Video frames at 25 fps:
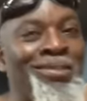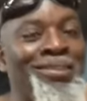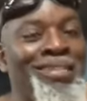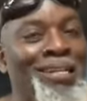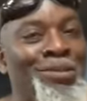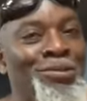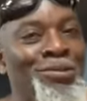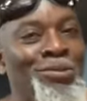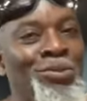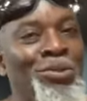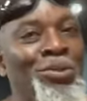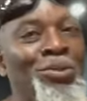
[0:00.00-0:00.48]

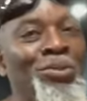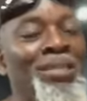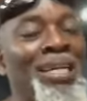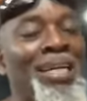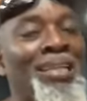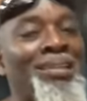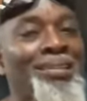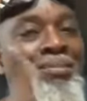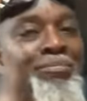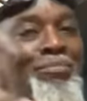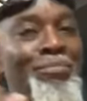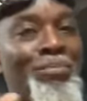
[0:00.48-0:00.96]
Then you know
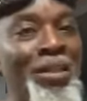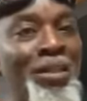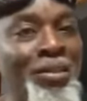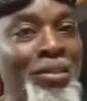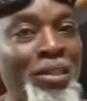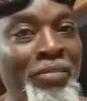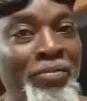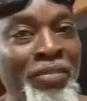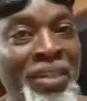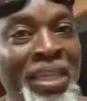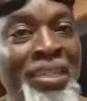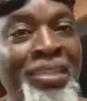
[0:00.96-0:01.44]
that
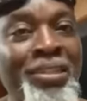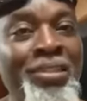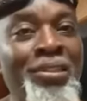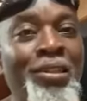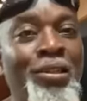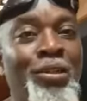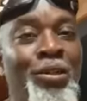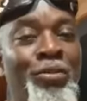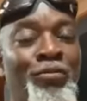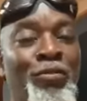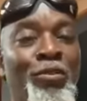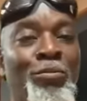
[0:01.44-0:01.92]
they've hidden
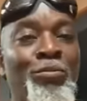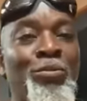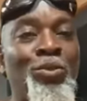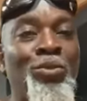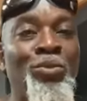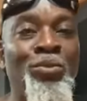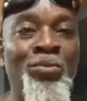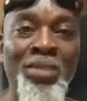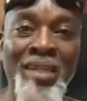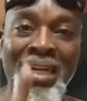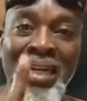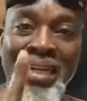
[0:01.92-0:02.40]
a lot from
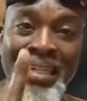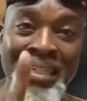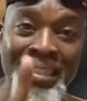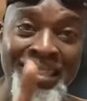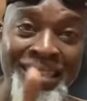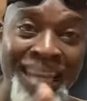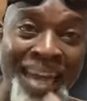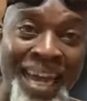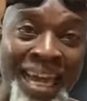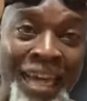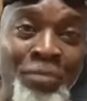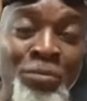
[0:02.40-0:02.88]
you, and it's
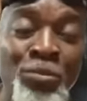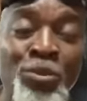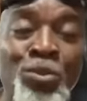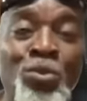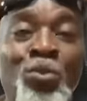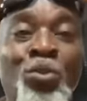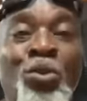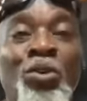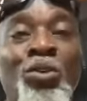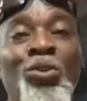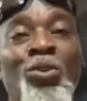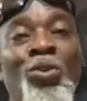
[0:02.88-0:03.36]
time
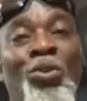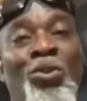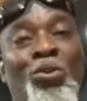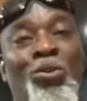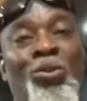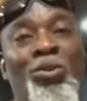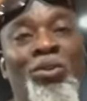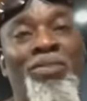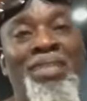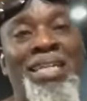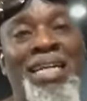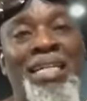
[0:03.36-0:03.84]
to unlock
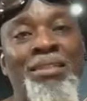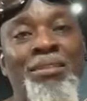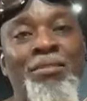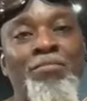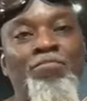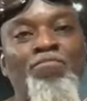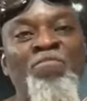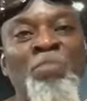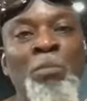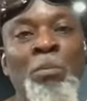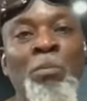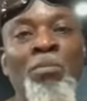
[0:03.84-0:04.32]
all of that.
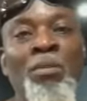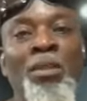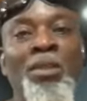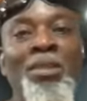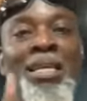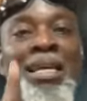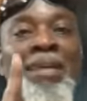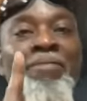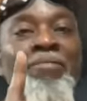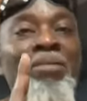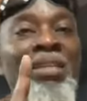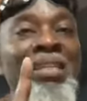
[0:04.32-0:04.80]

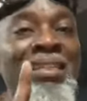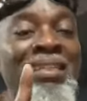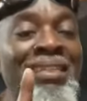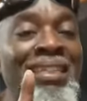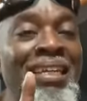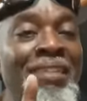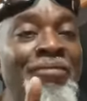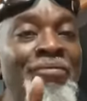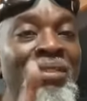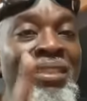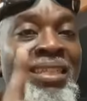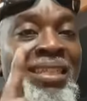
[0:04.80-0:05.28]

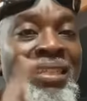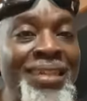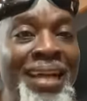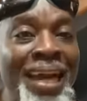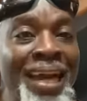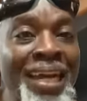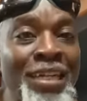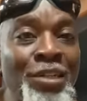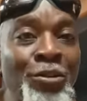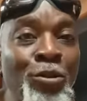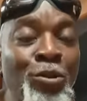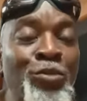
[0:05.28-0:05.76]
They've
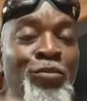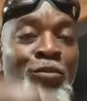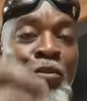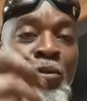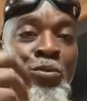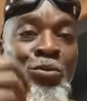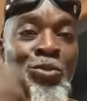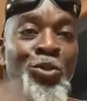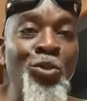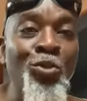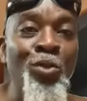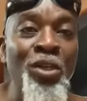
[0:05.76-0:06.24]
denied us
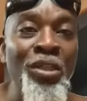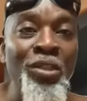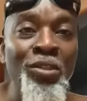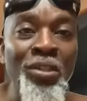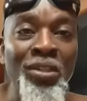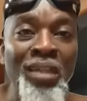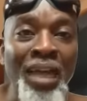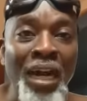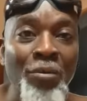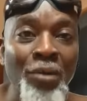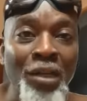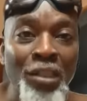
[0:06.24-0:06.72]
from knowing
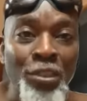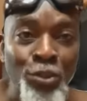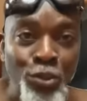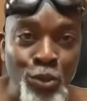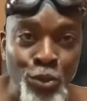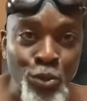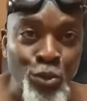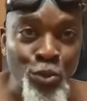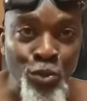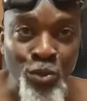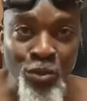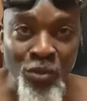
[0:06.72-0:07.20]
our
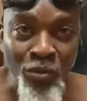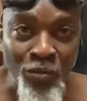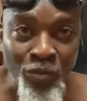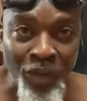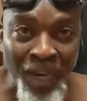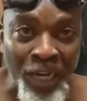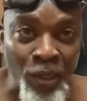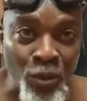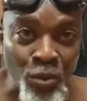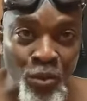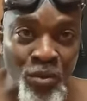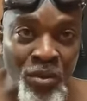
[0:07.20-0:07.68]
true
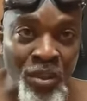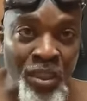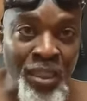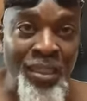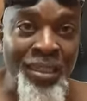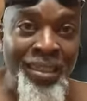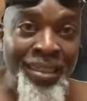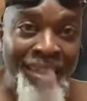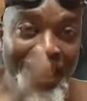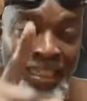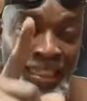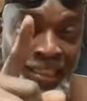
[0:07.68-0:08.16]
value.
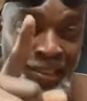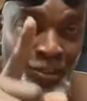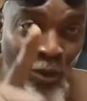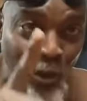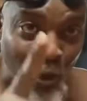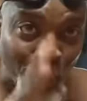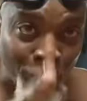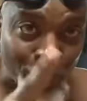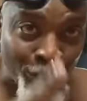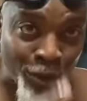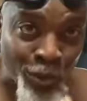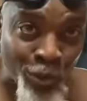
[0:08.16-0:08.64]
It is
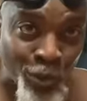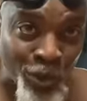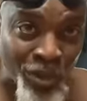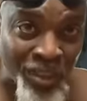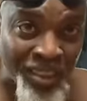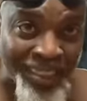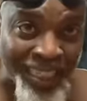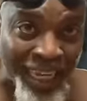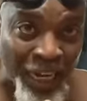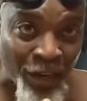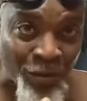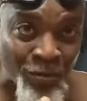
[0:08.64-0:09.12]
up to
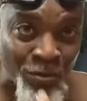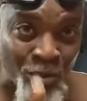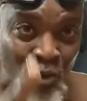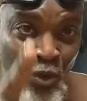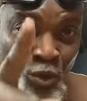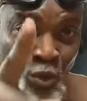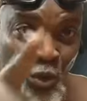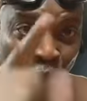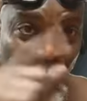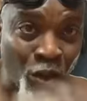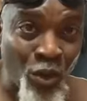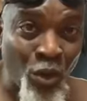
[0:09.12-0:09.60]
us now
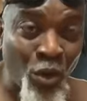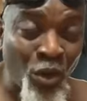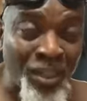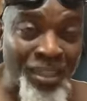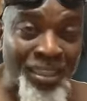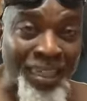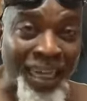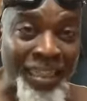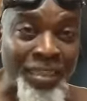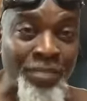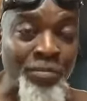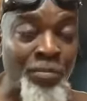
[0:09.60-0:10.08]
to
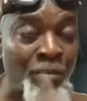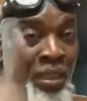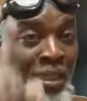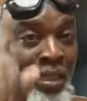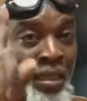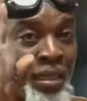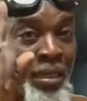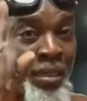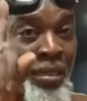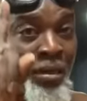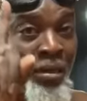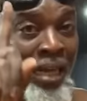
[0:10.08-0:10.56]
unlock that.
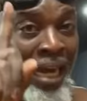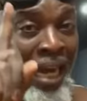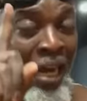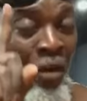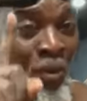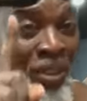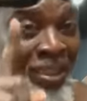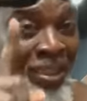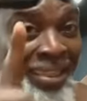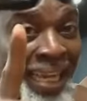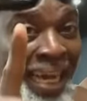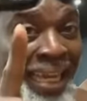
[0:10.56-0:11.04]

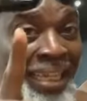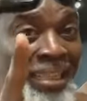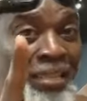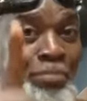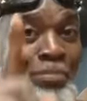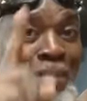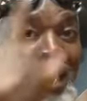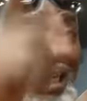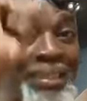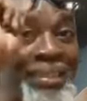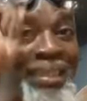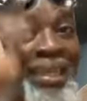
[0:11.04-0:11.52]
And we start
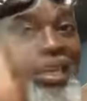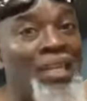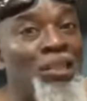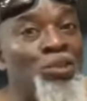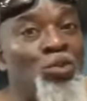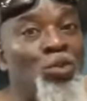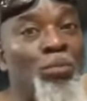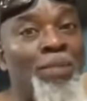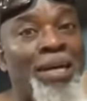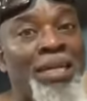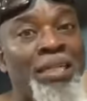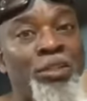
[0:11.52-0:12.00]
by taking
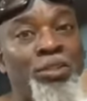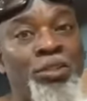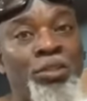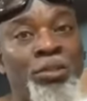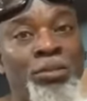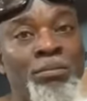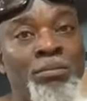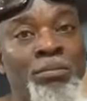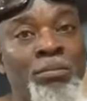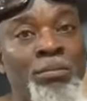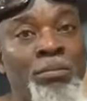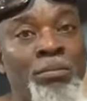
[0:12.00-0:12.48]
Yoruba Nation.